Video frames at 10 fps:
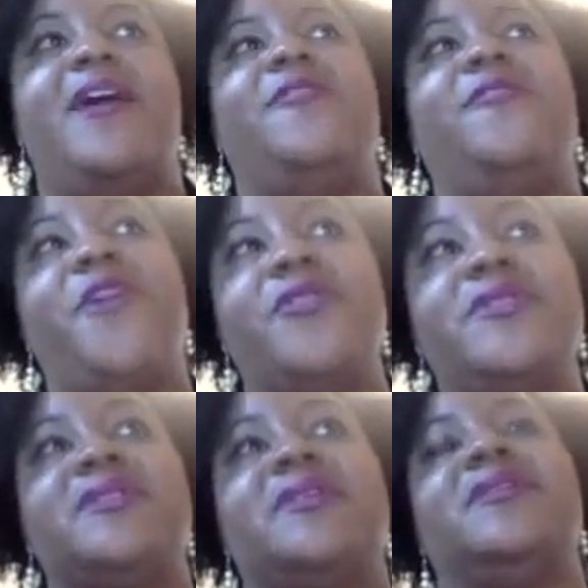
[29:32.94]

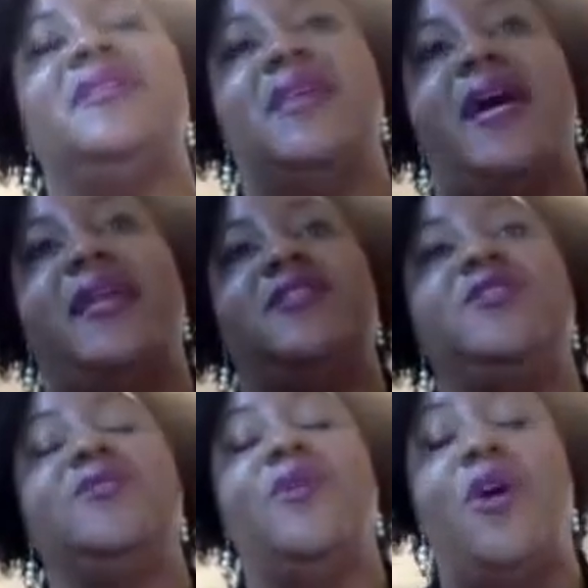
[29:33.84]
first decided
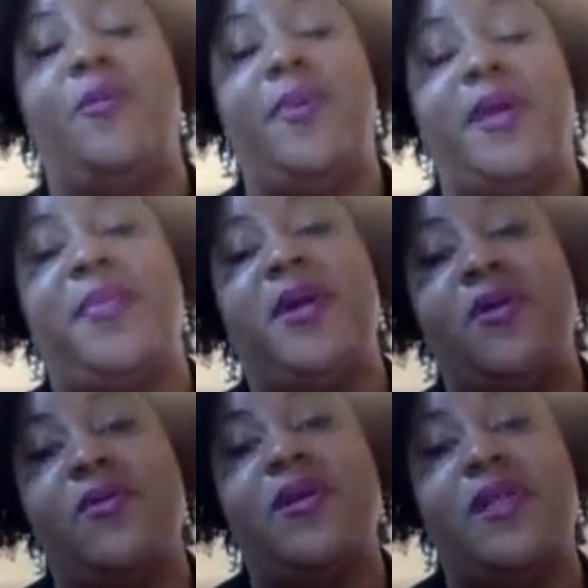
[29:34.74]
to open up a
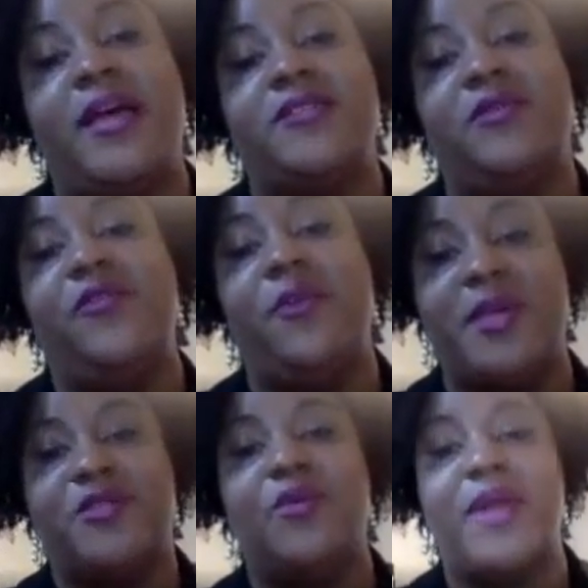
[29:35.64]
Google Classroom for my
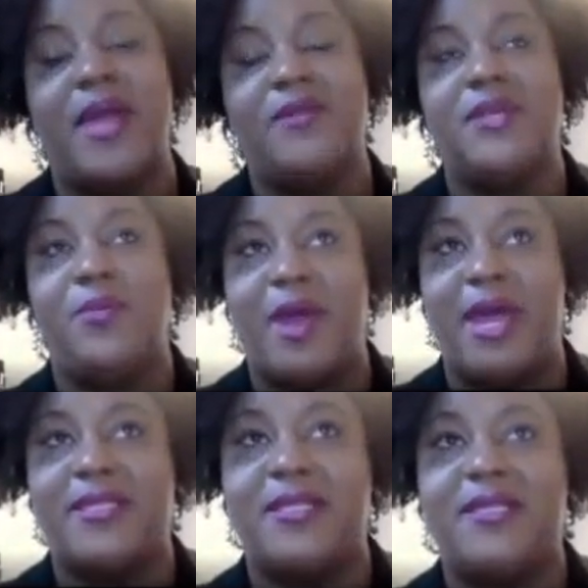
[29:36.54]
school counseling
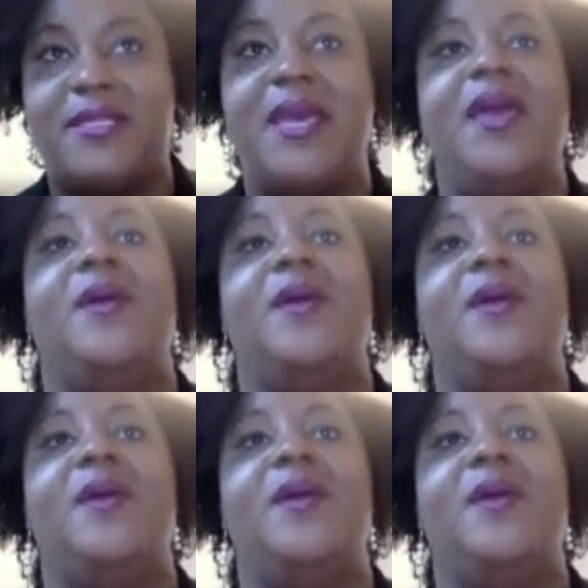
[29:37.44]
practice